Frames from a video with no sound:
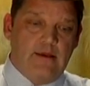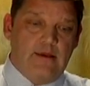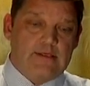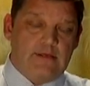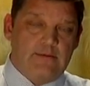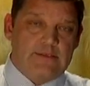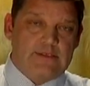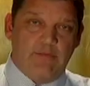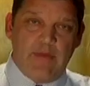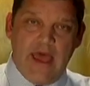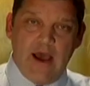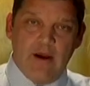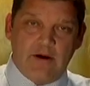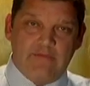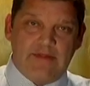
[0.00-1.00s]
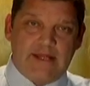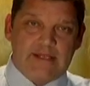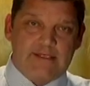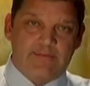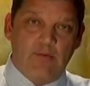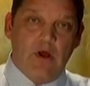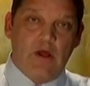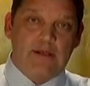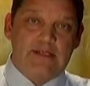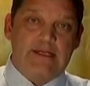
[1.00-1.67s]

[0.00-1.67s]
So it was the power of that small